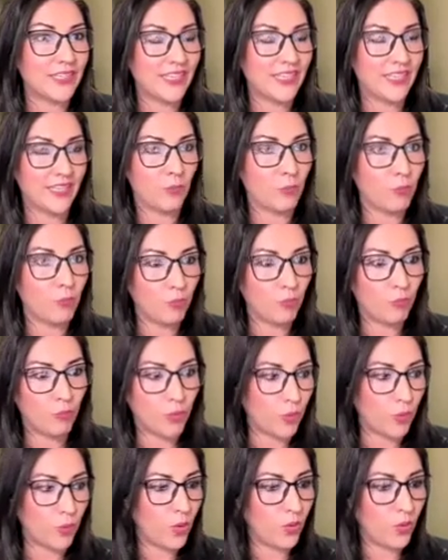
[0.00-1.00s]
And
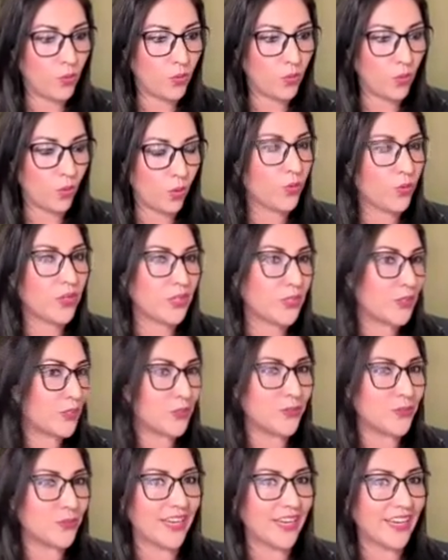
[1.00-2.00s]
we're already
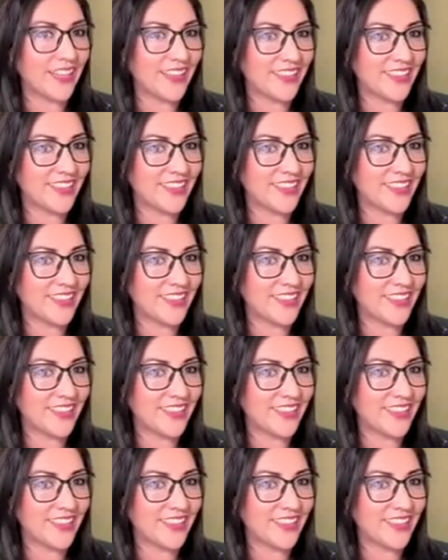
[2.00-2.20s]
doing it.